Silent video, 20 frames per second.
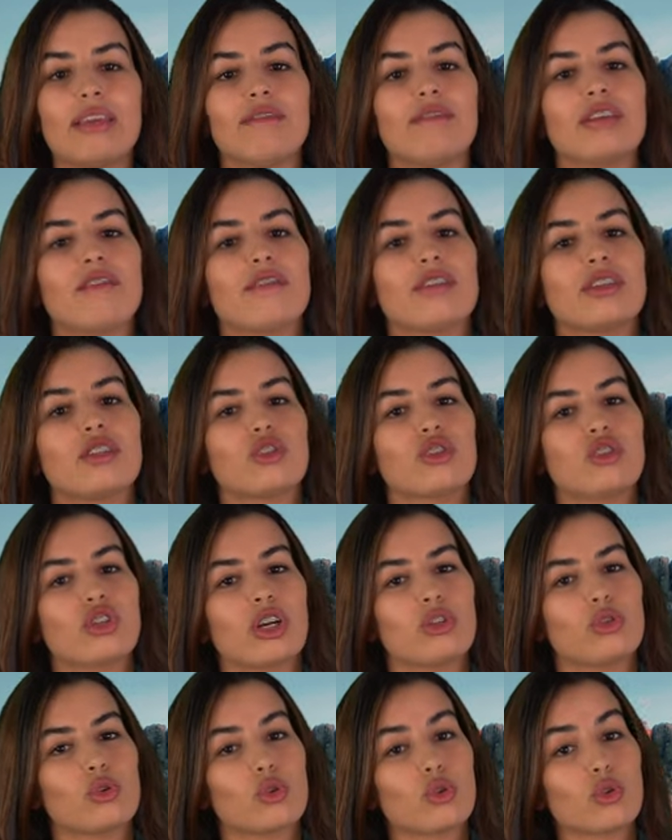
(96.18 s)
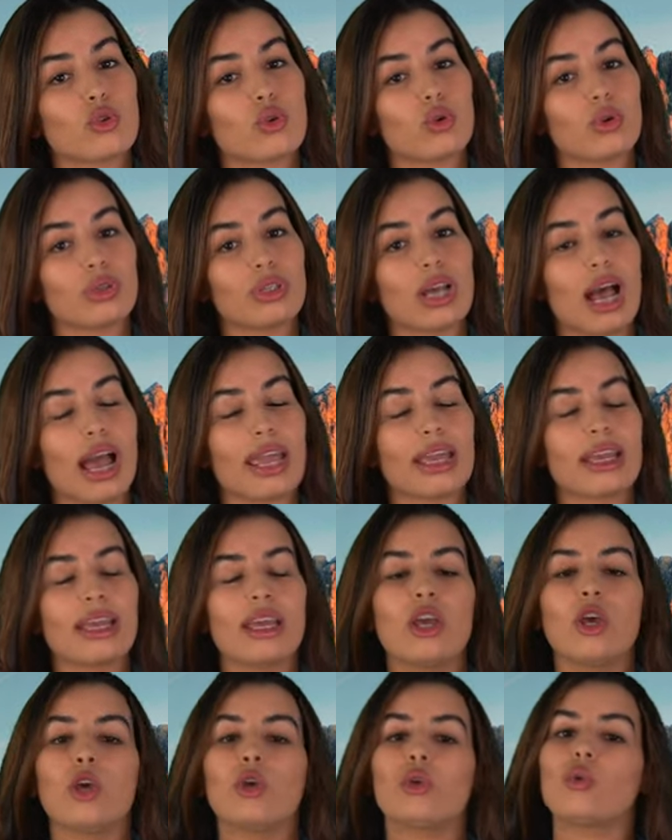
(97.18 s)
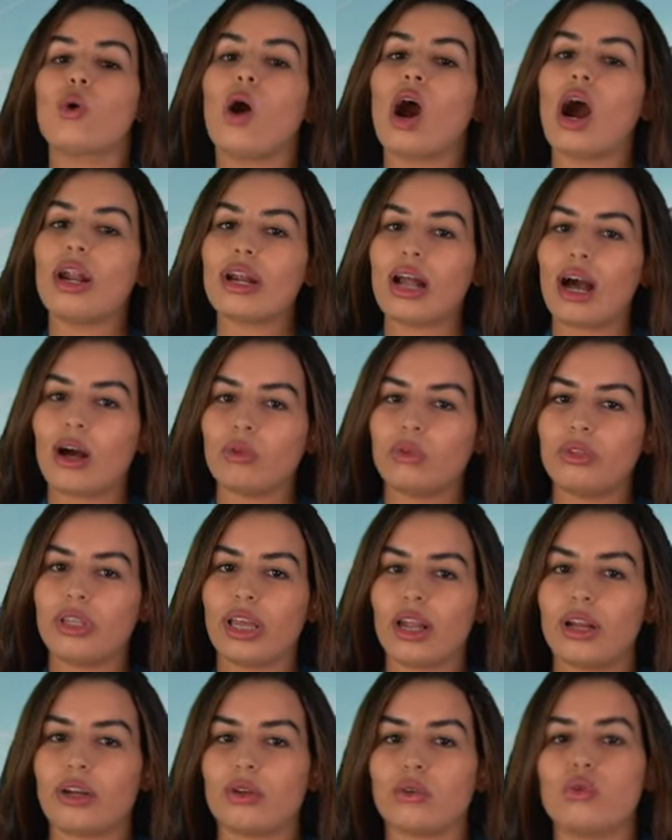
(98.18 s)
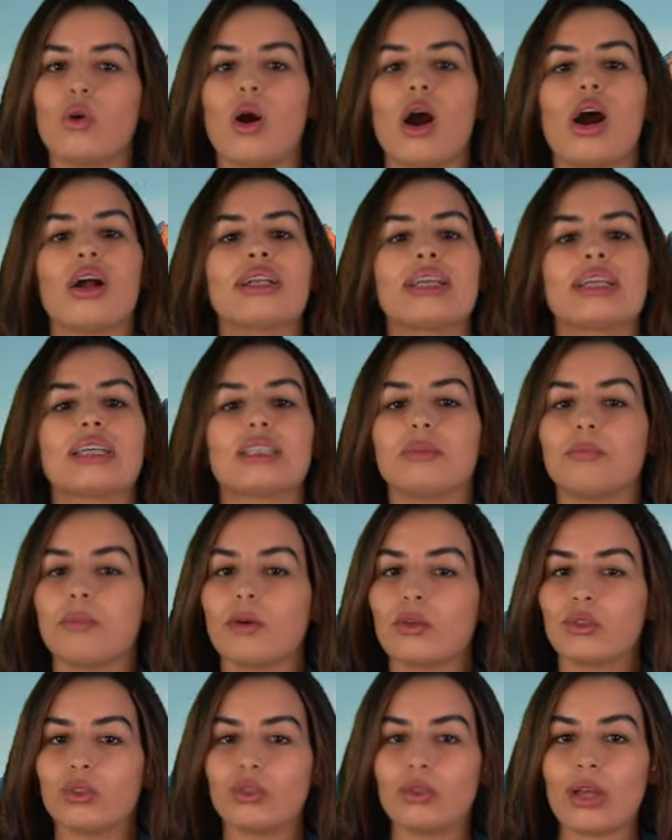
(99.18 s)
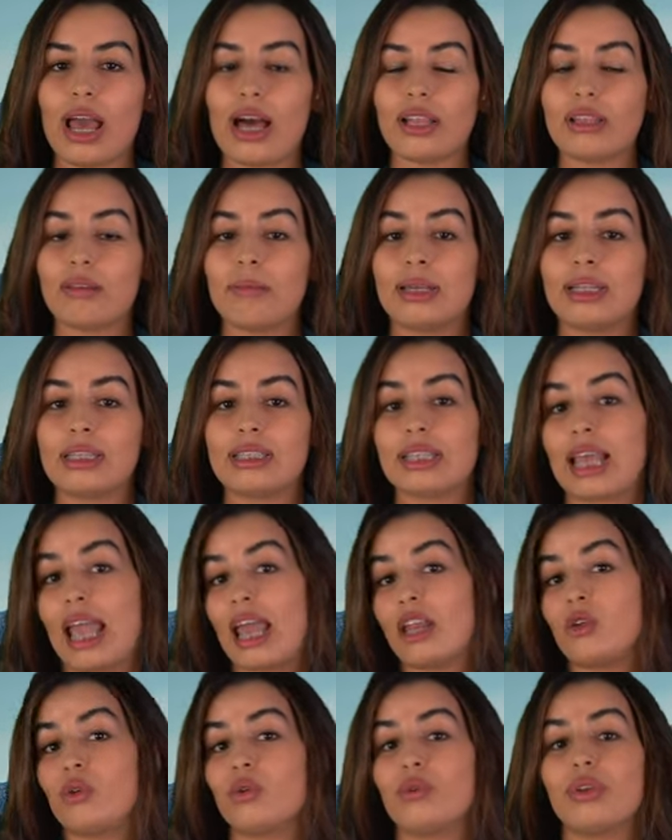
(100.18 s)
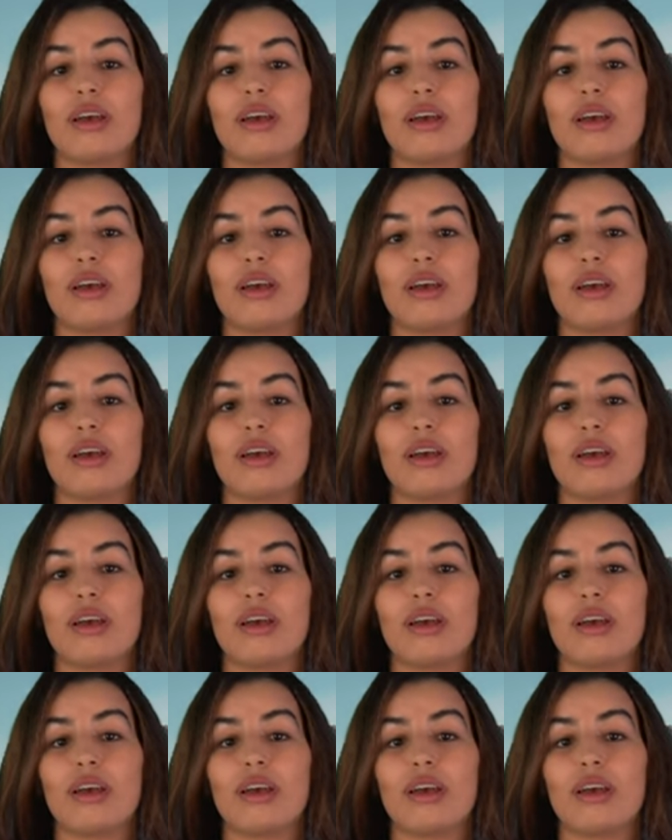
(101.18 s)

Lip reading: even if it's just a short hike. You are out there, you are exposed to the elements, and you